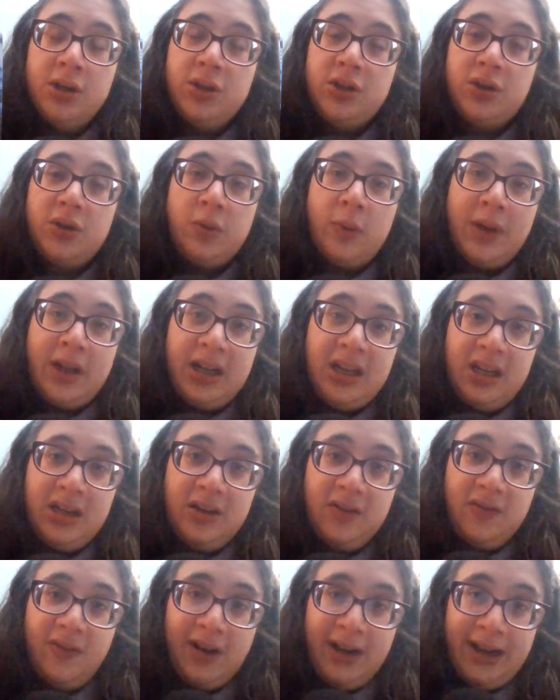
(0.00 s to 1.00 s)
to any
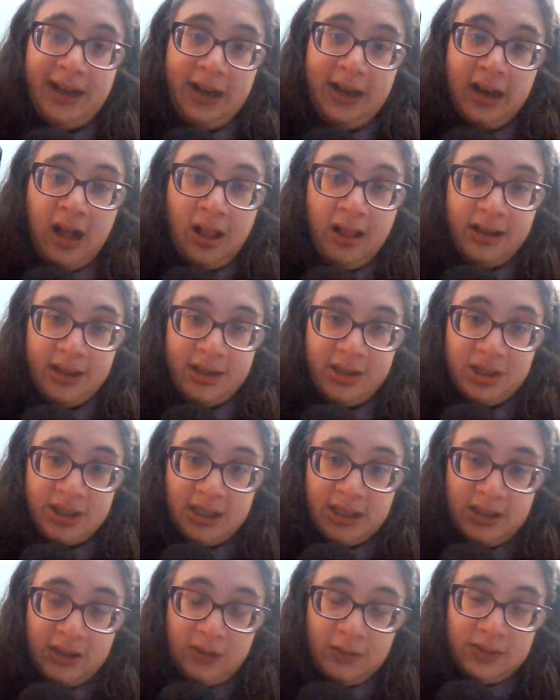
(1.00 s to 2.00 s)
divine knowledge
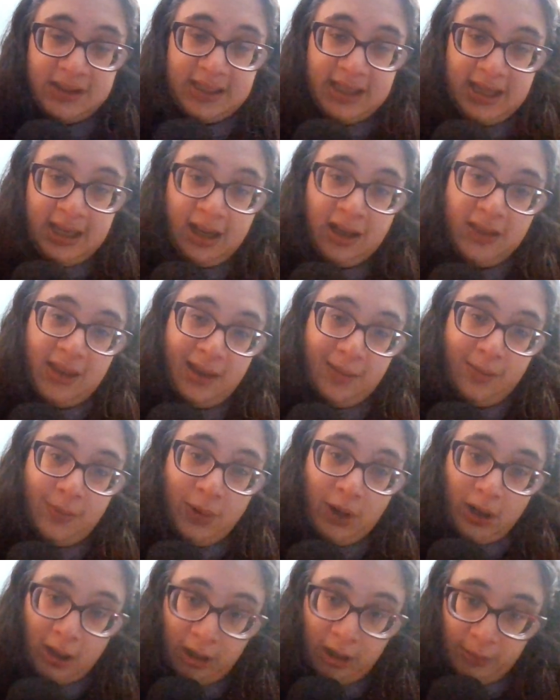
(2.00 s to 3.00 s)
that you seek. They
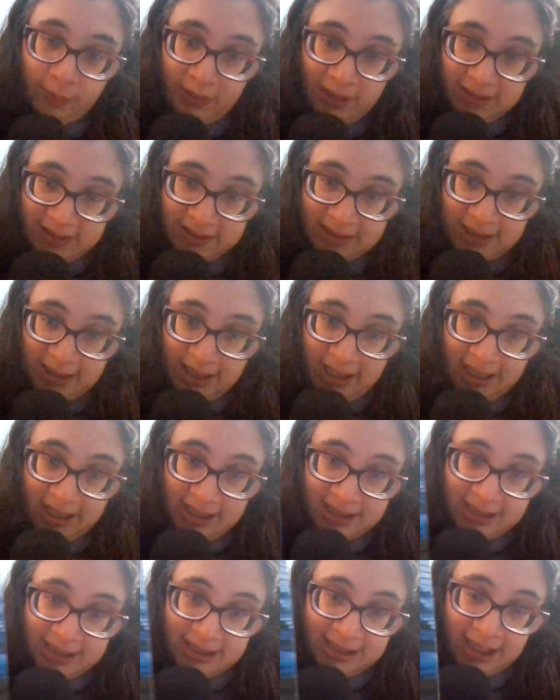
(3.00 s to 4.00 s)
purposely
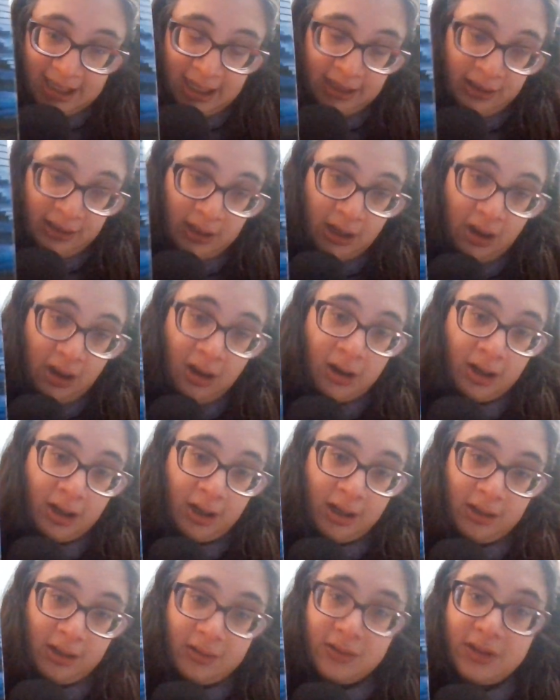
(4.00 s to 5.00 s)
designed the
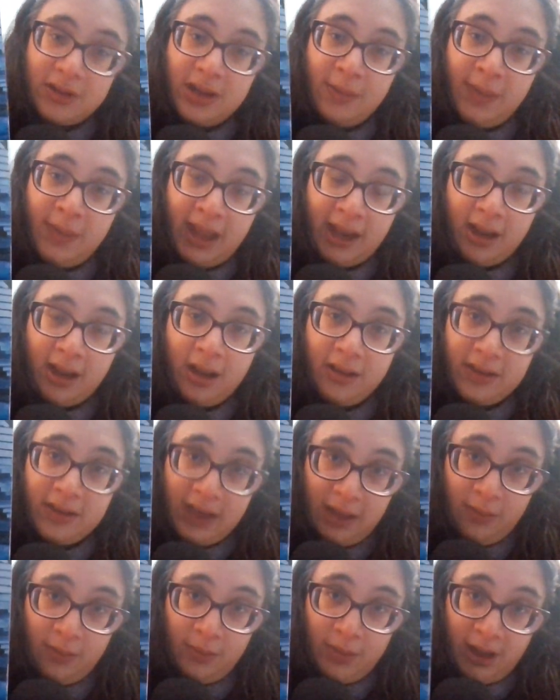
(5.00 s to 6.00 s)
card so that
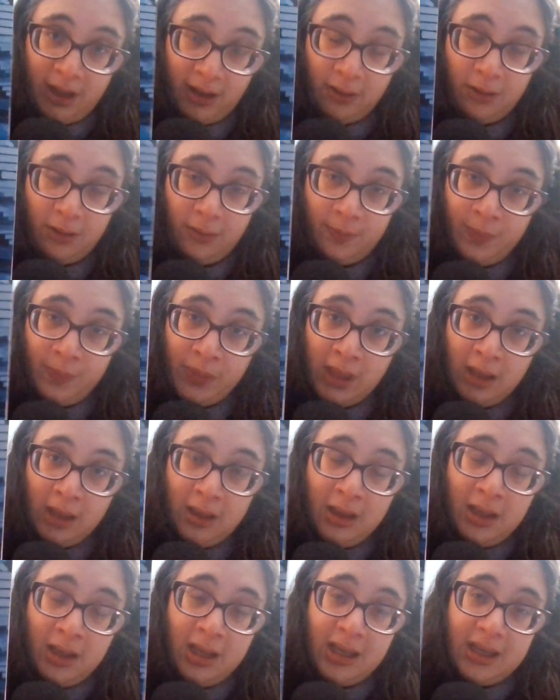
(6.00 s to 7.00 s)
Saint Michael
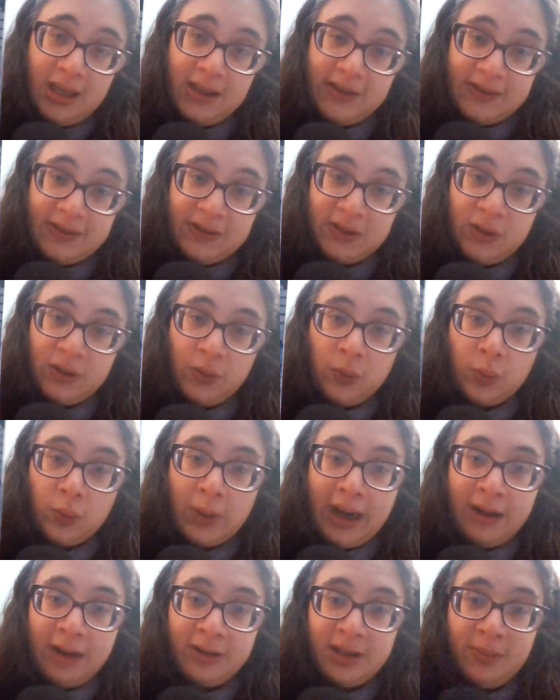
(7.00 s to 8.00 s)
is
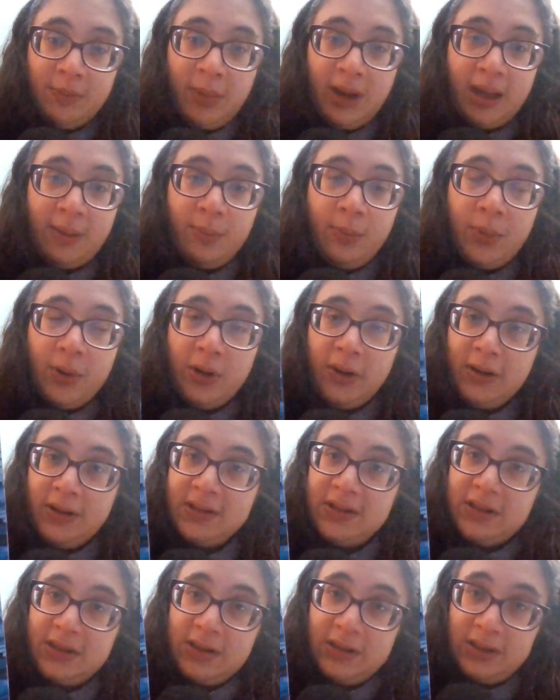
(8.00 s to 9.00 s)
surrounded by
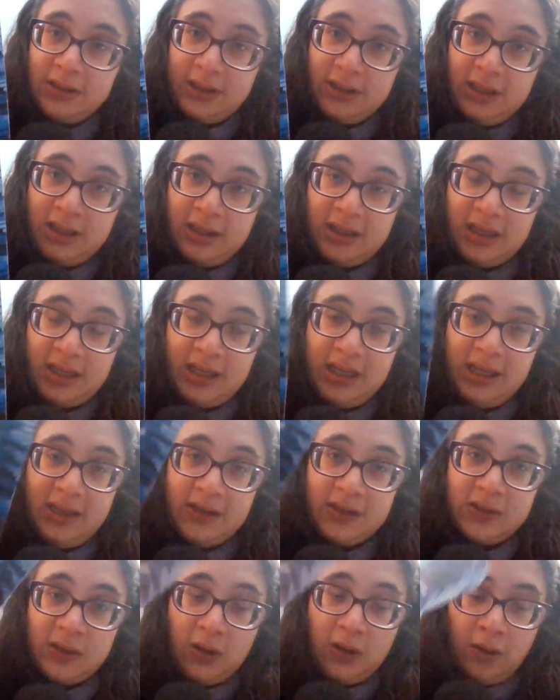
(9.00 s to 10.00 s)
books and that he
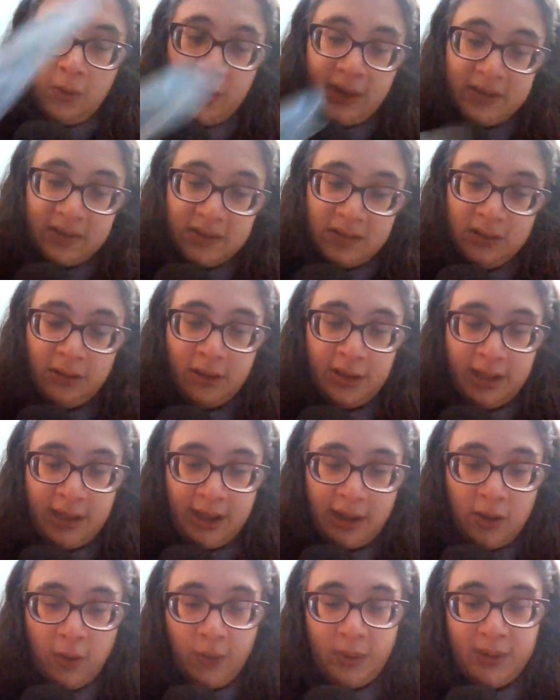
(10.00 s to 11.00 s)
is always
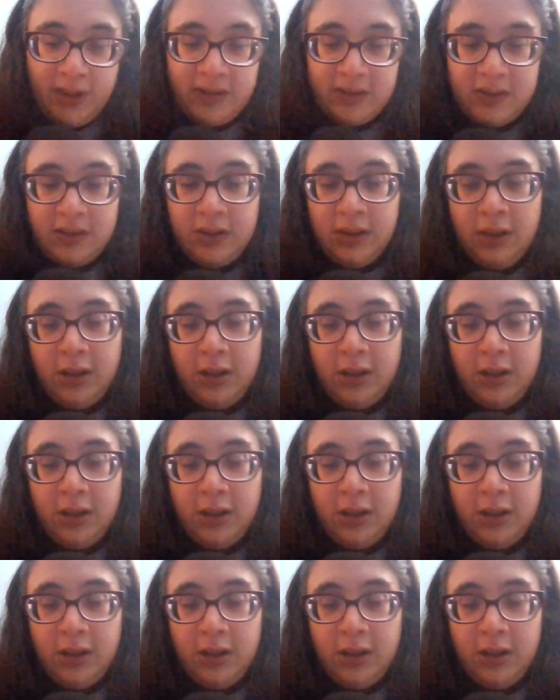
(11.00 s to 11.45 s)
learning, always